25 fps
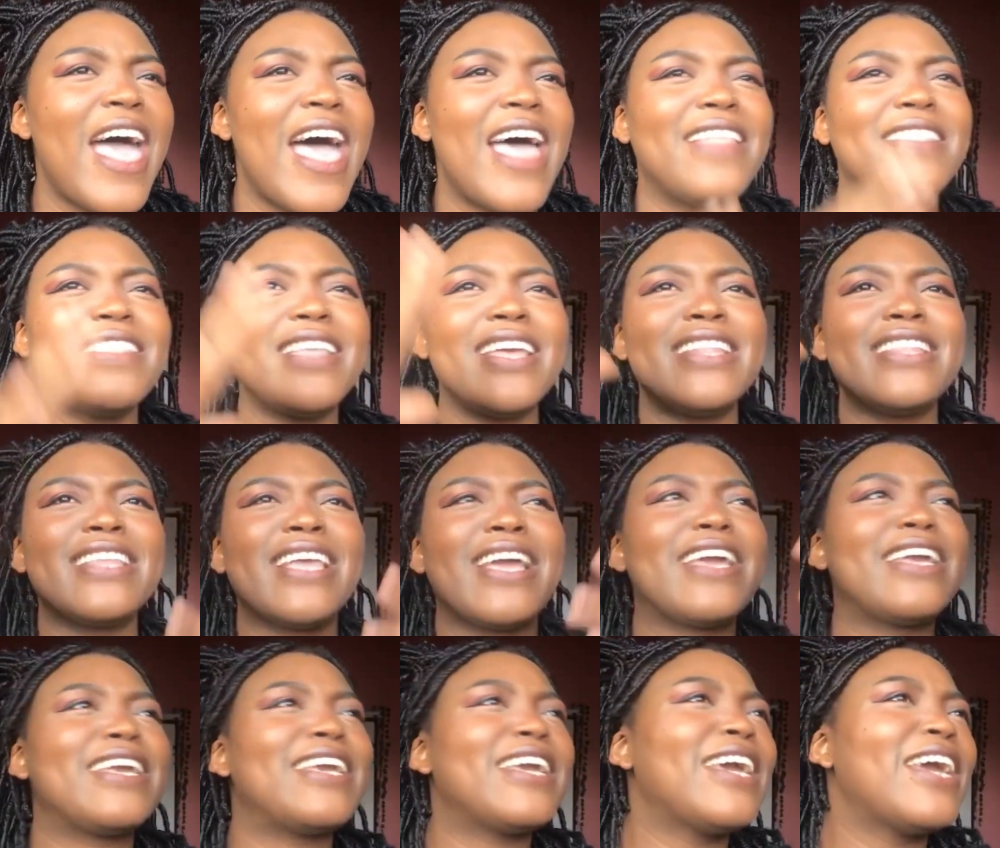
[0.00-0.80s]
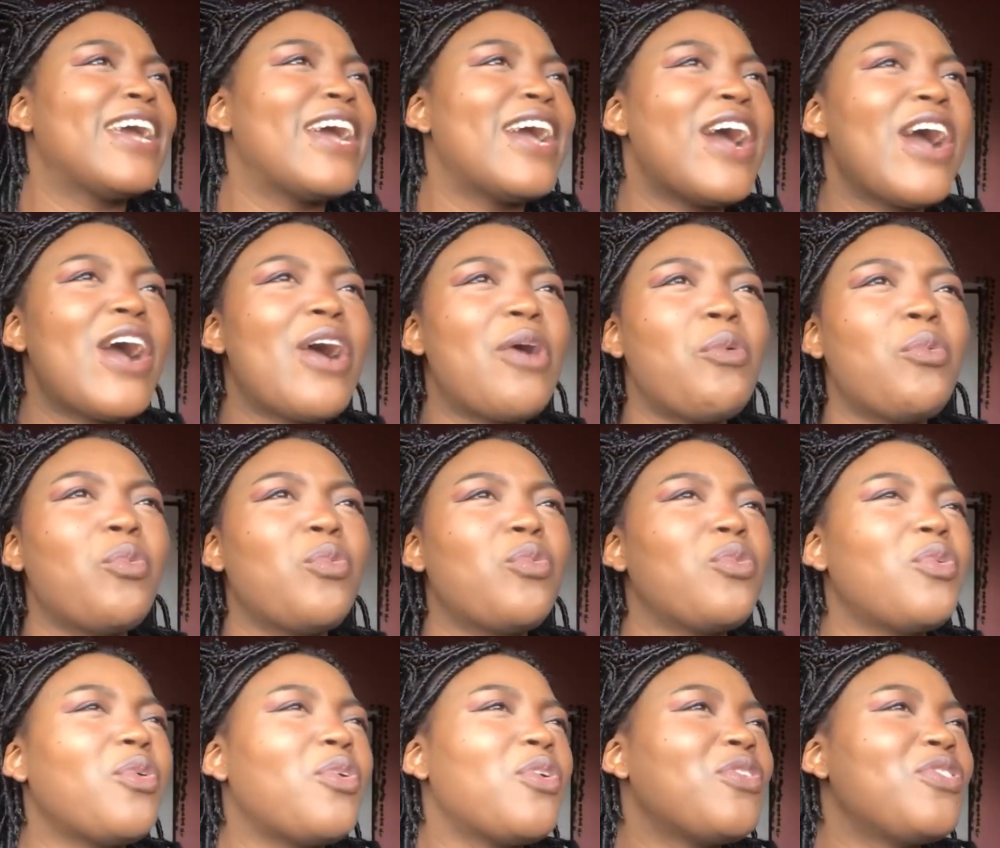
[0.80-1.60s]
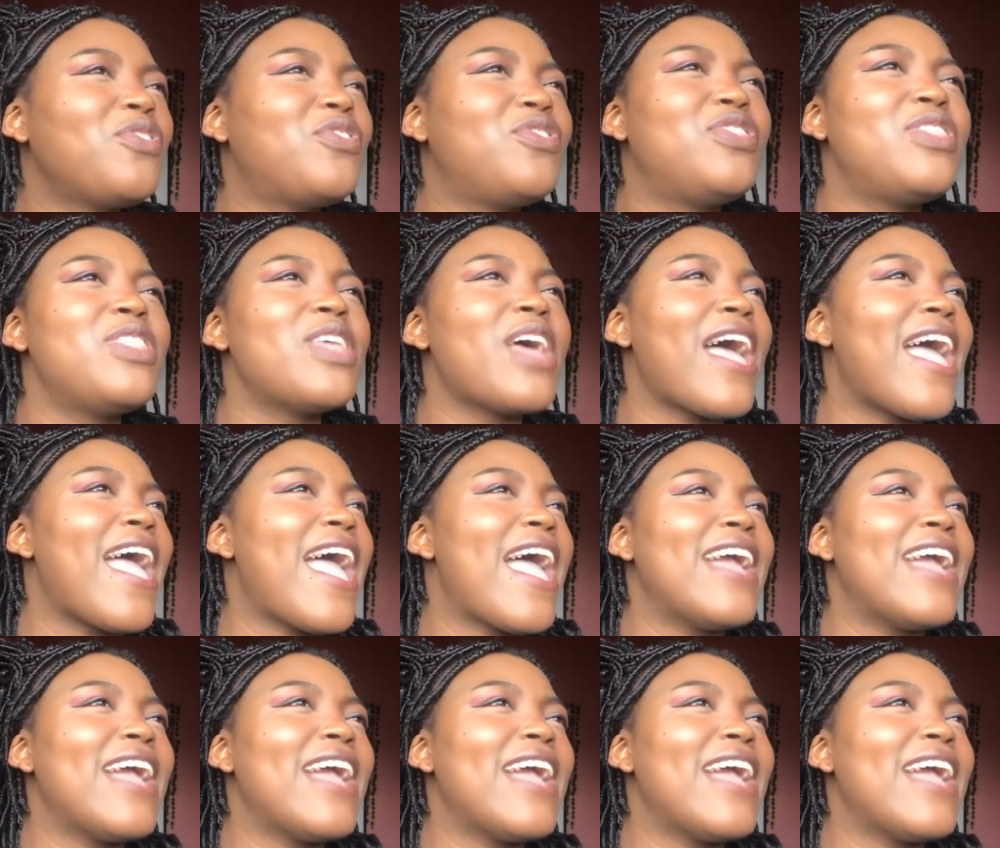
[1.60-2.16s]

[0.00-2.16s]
And then like the